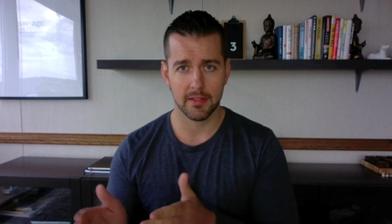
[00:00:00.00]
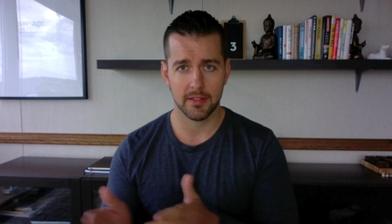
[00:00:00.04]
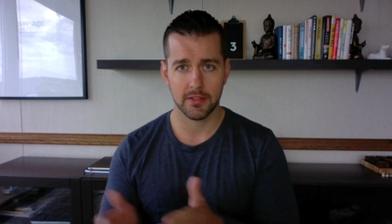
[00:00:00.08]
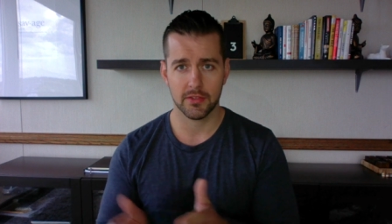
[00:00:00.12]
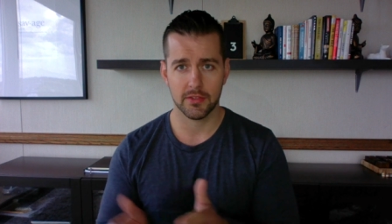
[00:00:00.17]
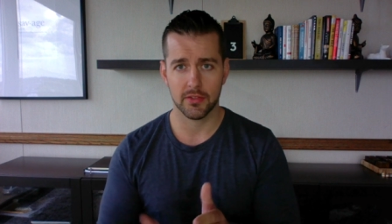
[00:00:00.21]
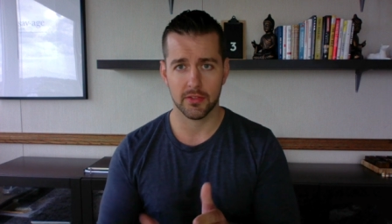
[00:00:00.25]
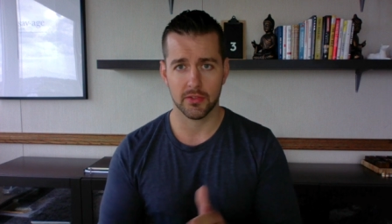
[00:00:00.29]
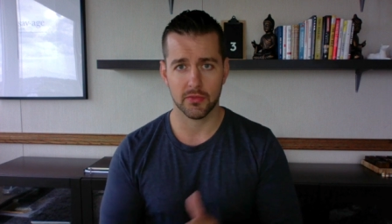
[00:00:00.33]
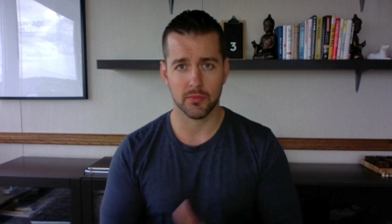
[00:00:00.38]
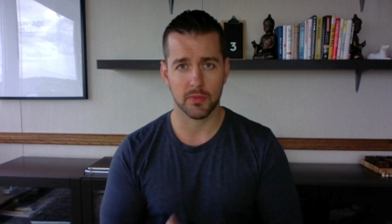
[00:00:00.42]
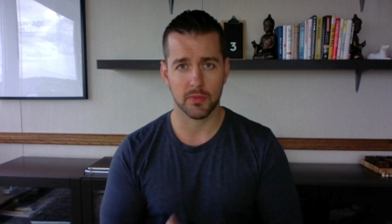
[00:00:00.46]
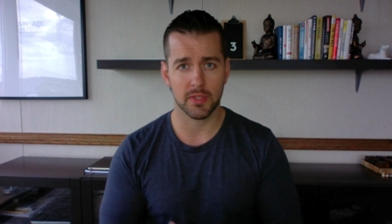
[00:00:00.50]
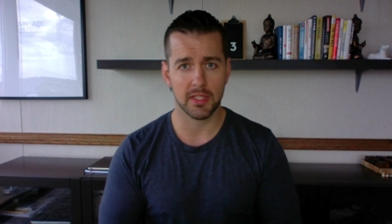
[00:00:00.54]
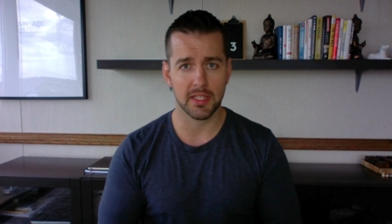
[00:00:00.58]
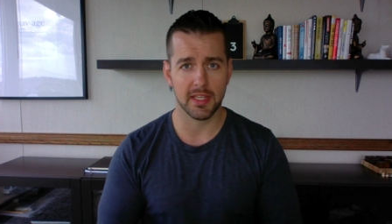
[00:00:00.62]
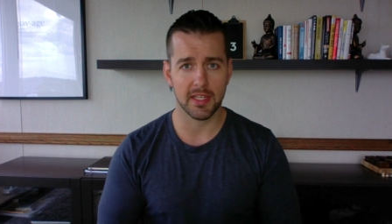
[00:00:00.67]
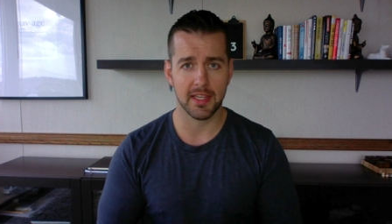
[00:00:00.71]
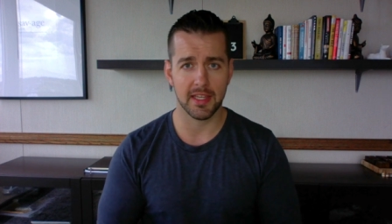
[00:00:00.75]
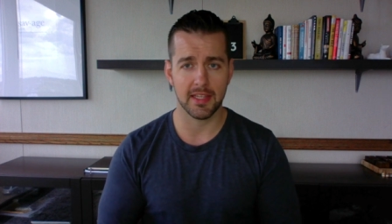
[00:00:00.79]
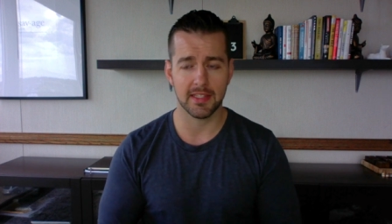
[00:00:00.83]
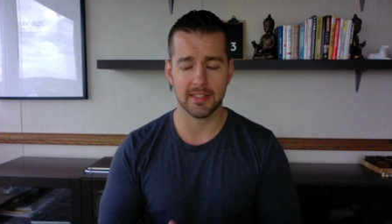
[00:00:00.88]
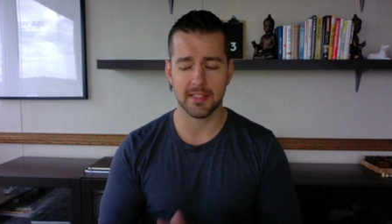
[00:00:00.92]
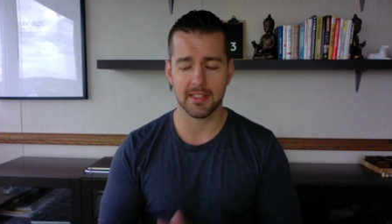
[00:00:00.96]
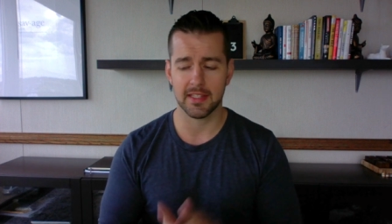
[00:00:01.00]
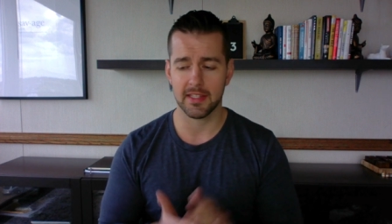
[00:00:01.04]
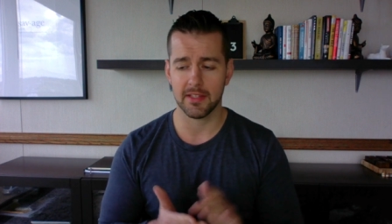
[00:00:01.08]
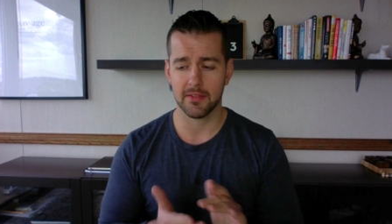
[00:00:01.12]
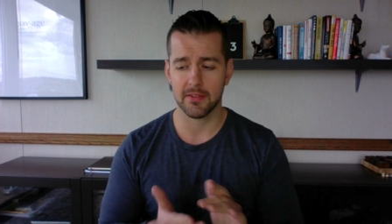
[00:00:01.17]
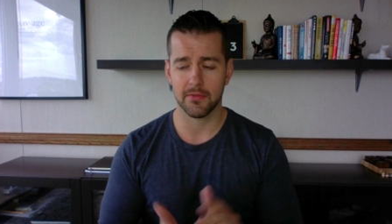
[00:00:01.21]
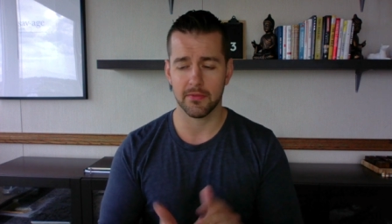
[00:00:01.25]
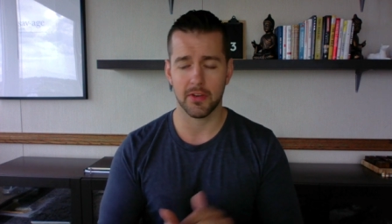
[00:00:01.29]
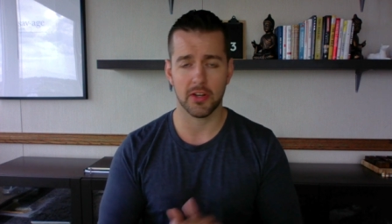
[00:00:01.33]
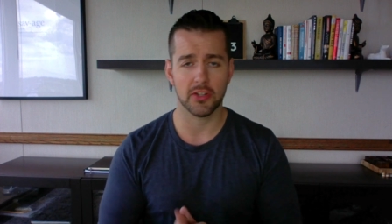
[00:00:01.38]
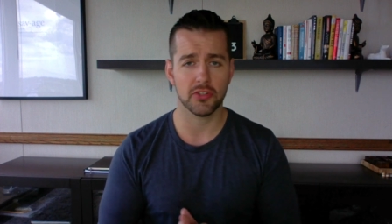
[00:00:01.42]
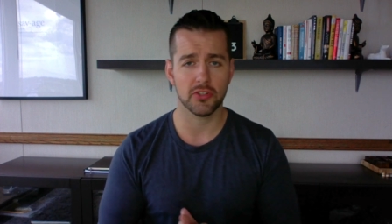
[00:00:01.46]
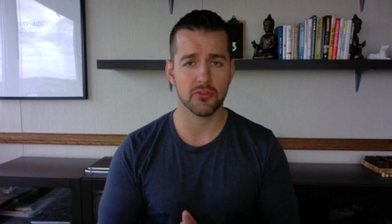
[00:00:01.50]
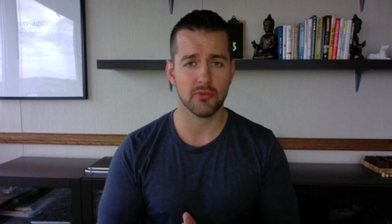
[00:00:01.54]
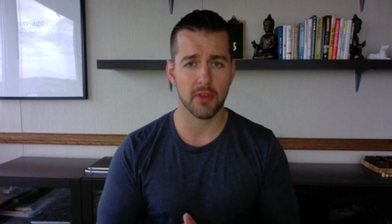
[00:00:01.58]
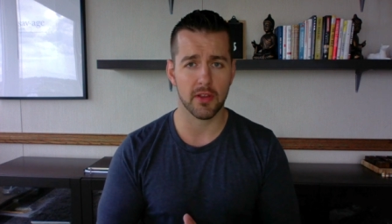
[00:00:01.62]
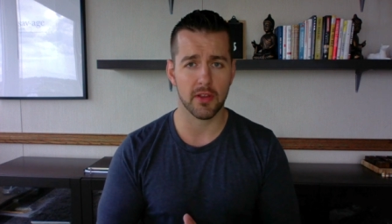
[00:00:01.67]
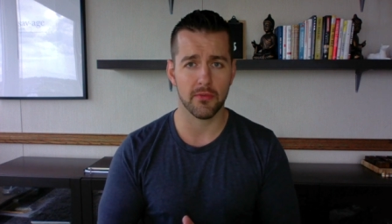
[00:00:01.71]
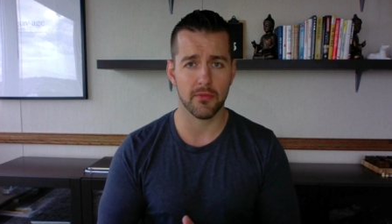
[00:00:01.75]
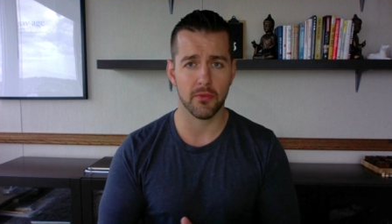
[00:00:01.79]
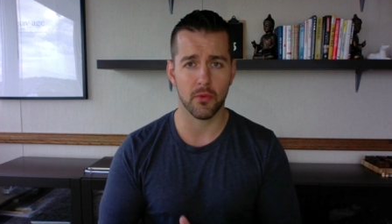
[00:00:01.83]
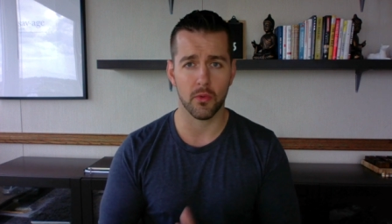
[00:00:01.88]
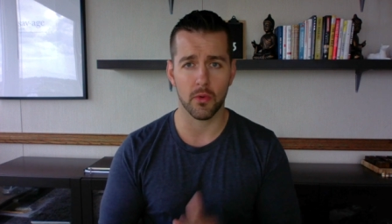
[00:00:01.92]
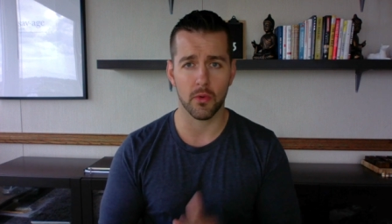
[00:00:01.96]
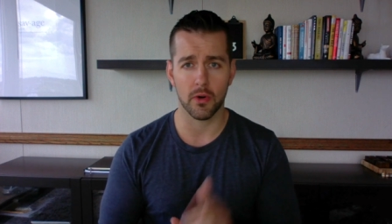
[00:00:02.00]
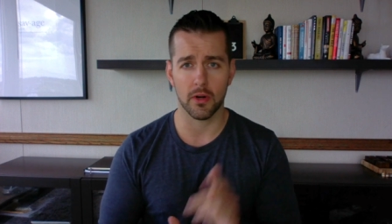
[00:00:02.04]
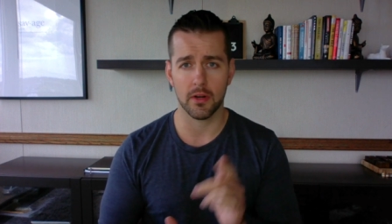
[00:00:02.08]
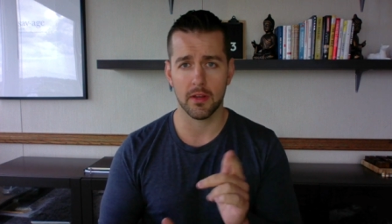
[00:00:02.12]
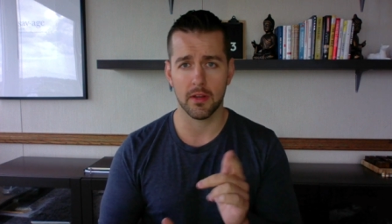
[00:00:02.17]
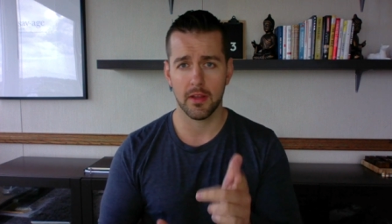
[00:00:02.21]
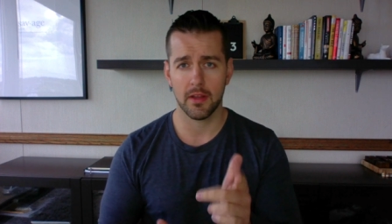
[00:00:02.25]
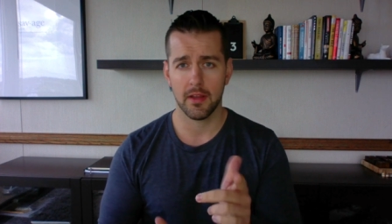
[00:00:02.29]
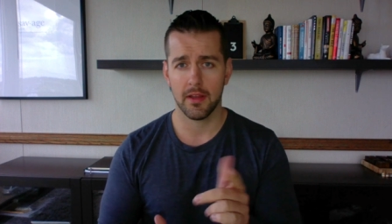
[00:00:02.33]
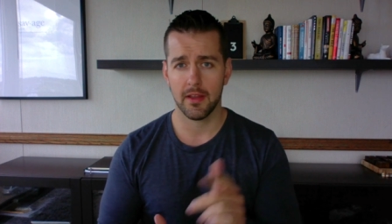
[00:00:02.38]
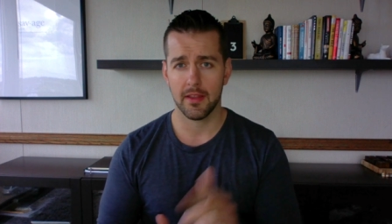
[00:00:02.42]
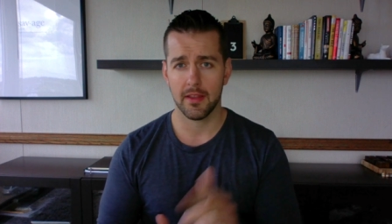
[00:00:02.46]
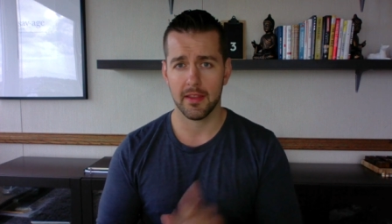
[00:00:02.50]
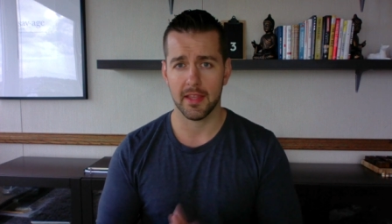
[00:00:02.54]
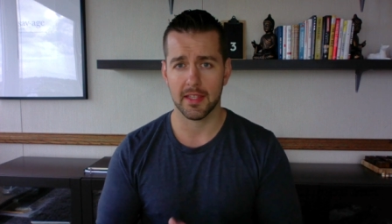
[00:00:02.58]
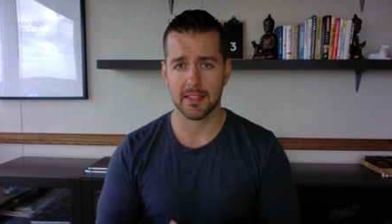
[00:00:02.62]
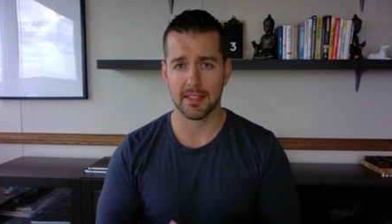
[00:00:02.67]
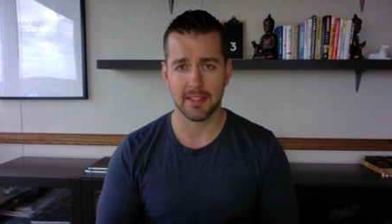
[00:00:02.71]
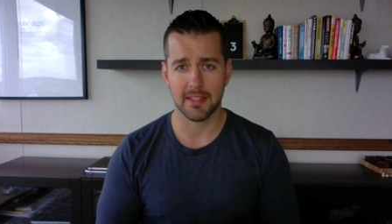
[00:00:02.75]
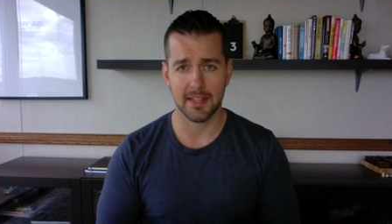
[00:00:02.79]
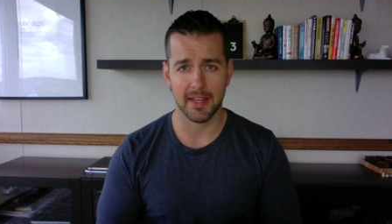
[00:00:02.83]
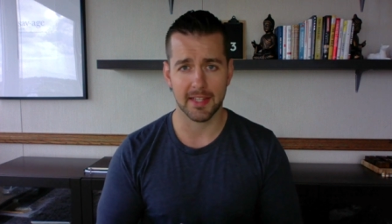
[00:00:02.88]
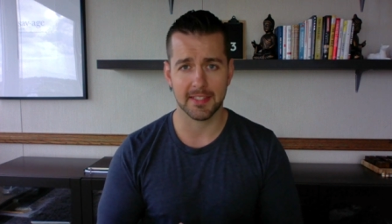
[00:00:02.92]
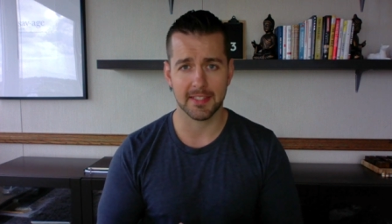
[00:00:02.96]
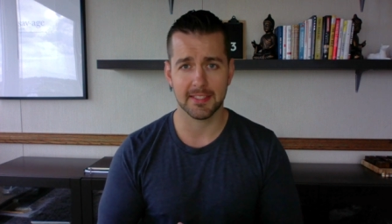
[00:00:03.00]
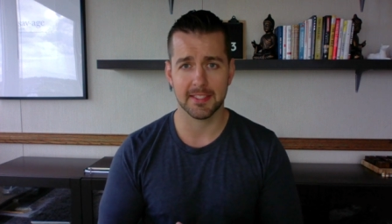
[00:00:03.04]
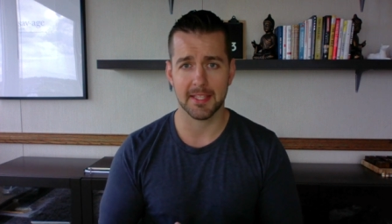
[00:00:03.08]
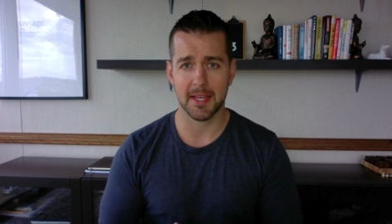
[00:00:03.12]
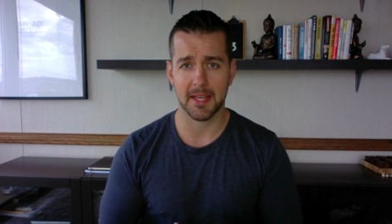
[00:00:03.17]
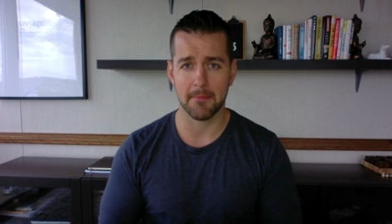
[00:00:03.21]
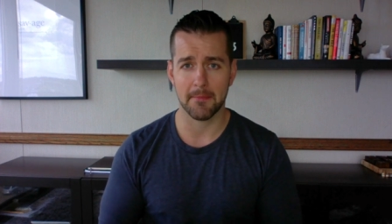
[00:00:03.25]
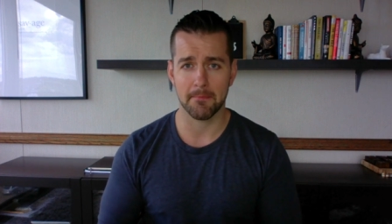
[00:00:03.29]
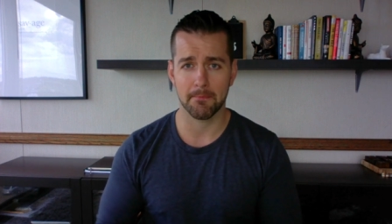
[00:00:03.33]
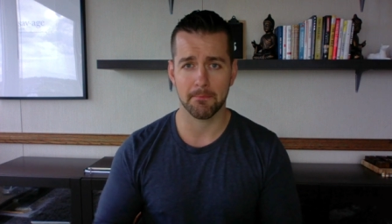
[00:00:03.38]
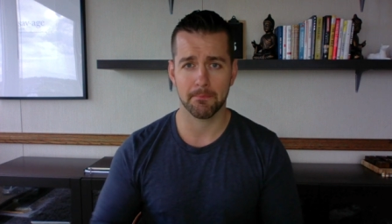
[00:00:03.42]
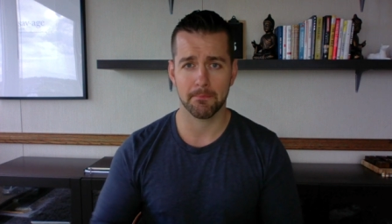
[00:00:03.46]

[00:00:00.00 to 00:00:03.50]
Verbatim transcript: So it's really easy, very straightforward. That's the next step.